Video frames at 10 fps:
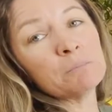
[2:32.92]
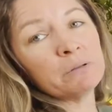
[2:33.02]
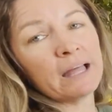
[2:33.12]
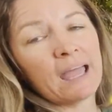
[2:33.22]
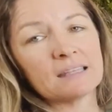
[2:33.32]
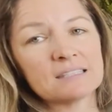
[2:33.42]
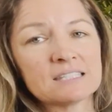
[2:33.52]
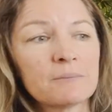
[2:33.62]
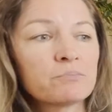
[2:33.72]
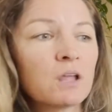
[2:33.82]
plants.
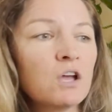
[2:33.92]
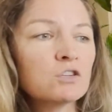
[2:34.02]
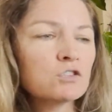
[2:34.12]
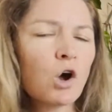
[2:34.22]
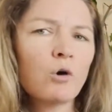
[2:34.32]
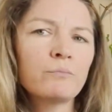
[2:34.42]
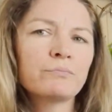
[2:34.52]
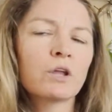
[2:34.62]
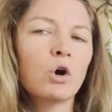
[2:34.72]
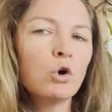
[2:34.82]
So
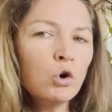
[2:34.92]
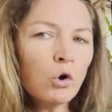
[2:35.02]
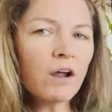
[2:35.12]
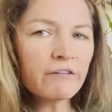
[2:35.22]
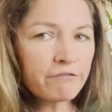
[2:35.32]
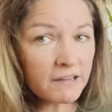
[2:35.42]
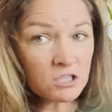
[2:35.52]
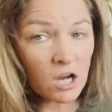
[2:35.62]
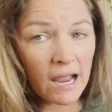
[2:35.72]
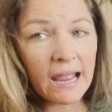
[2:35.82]
who are the
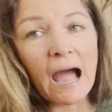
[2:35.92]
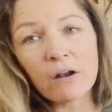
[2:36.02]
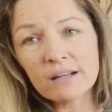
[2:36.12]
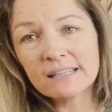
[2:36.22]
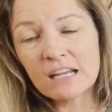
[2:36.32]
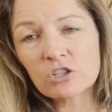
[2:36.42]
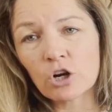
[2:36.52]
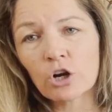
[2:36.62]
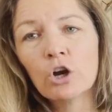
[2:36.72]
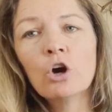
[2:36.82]
fungi out in
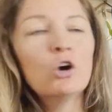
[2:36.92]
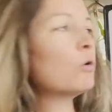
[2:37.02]
nature who